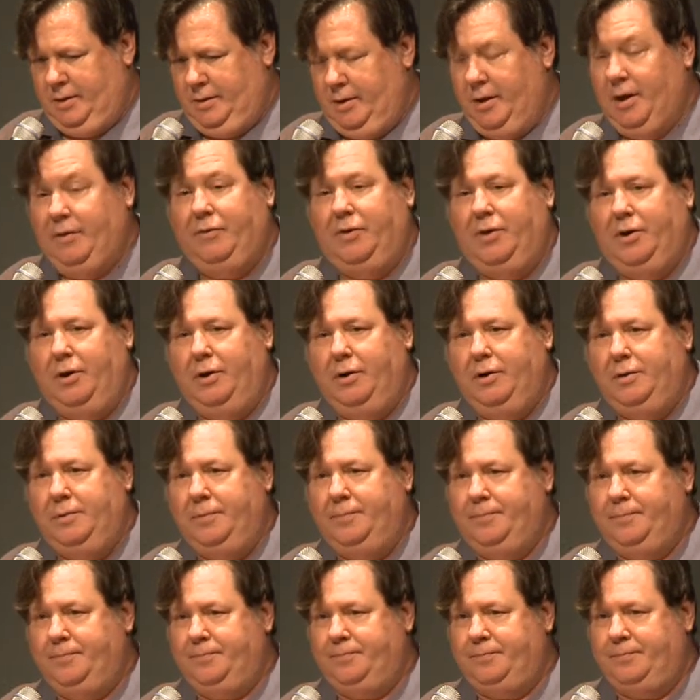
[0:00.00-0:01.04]
of
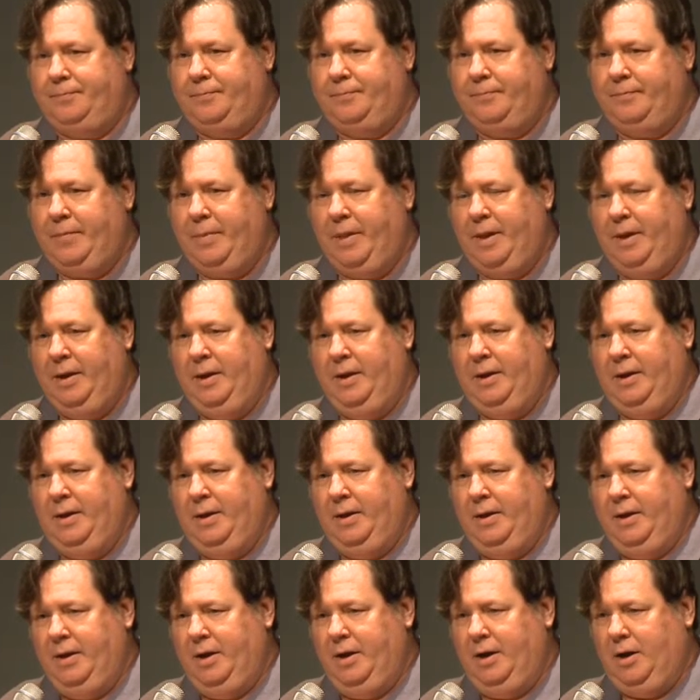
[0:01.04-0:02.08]
her
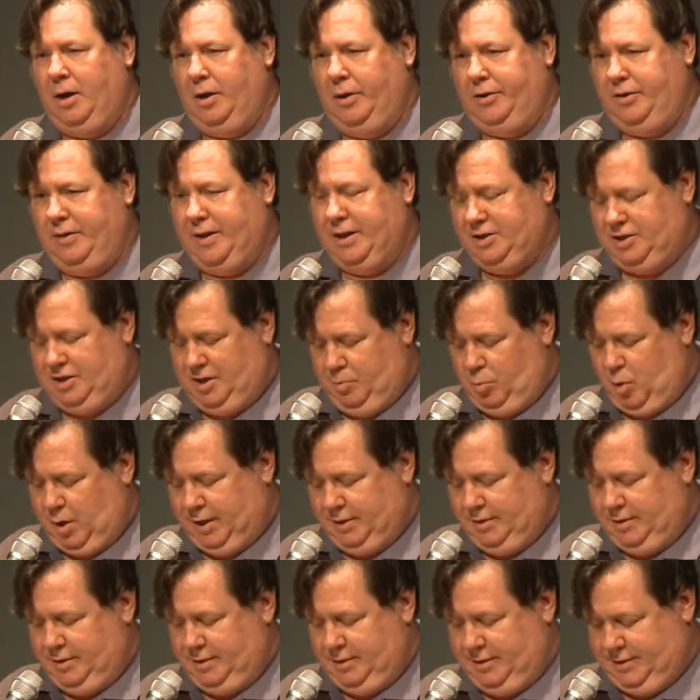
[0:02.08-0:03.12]
and all that she
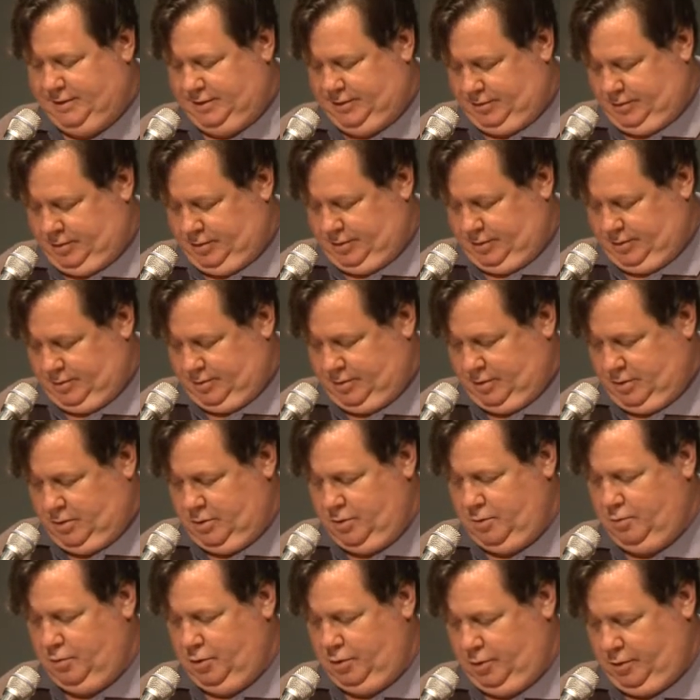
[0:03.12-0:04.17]
brought to this
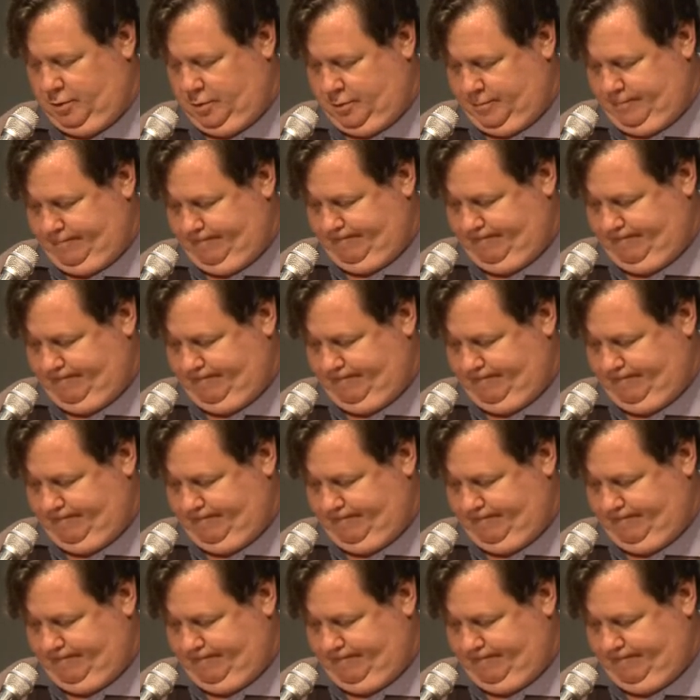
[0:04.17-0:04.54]
world.